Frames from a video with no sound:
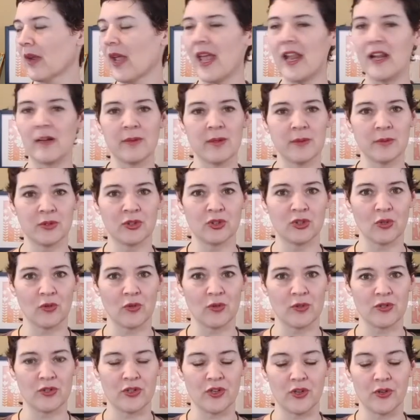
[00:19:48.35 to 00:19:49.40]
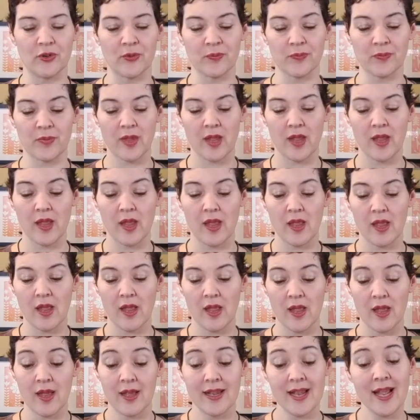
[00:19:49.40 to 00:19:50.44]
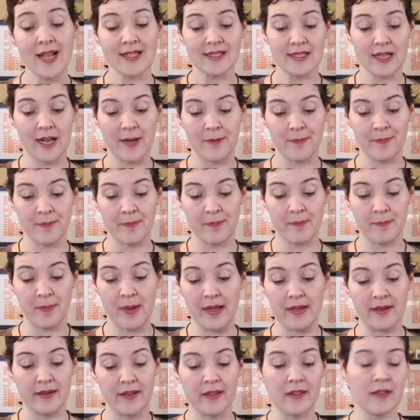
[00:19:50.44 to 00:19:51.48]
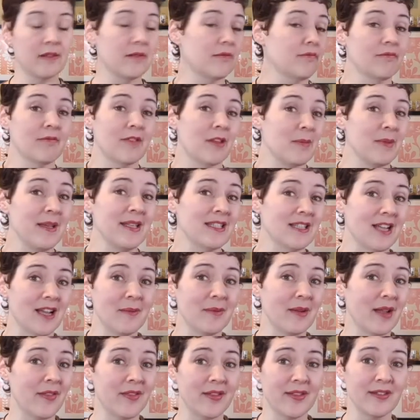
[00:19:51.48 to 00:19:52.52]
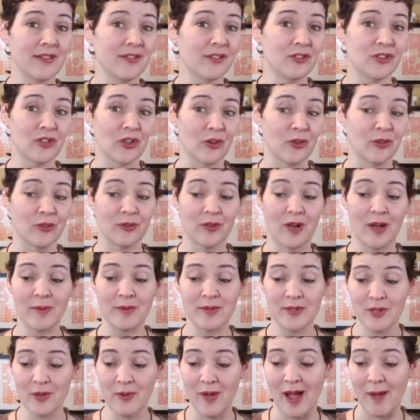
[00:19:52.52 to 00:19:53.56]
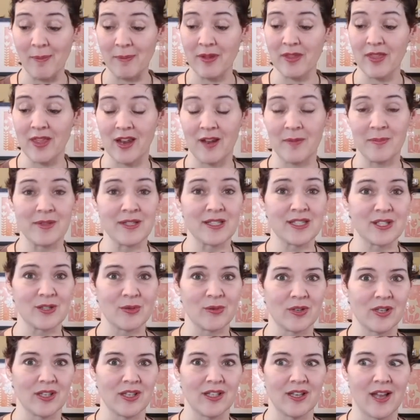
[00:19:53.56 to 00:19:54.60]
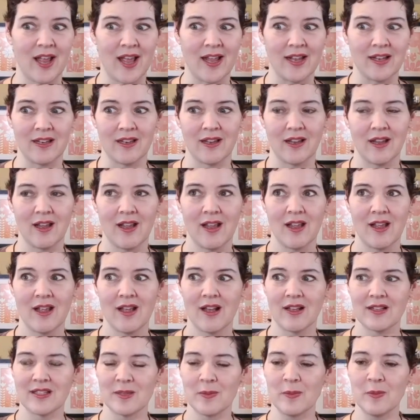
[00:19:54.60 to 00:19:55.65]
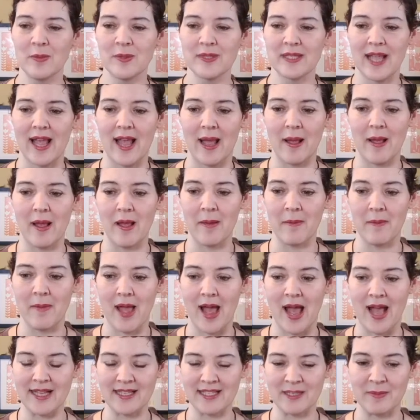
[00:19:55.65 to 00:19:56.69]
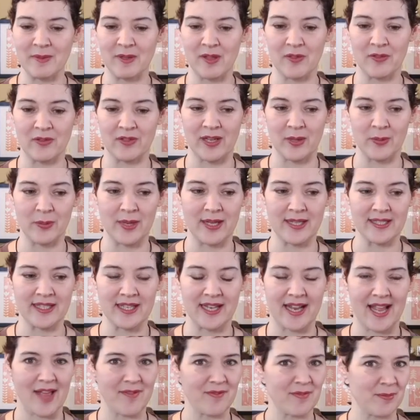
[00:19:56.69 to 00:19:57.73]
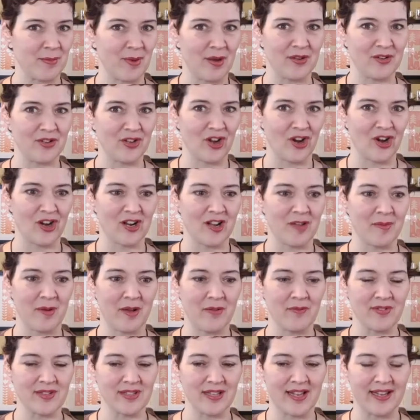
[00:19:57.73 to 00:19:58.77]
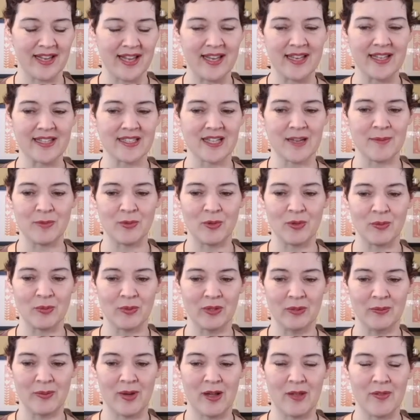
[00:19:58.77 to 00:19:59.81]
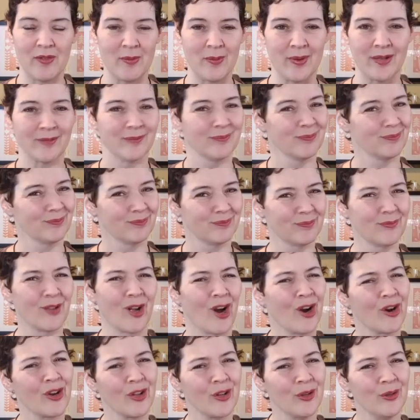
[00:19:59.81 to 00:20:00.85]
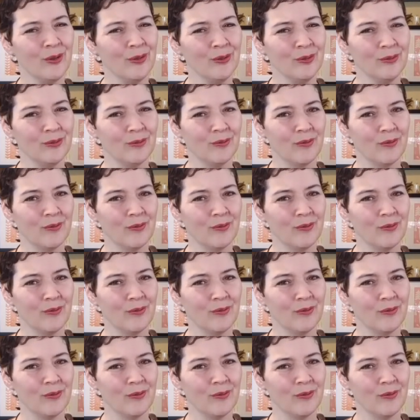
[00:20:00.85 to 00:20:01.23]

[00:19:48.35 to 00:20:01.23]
and I'll be able to show those to you next time. But in the meantime, nothing to show. I'm so happy that I've been so good. And someone was asking me the other day when I said I haven't bought yarn, I'm on this hiatus and I'm doing really well, and they went, are you?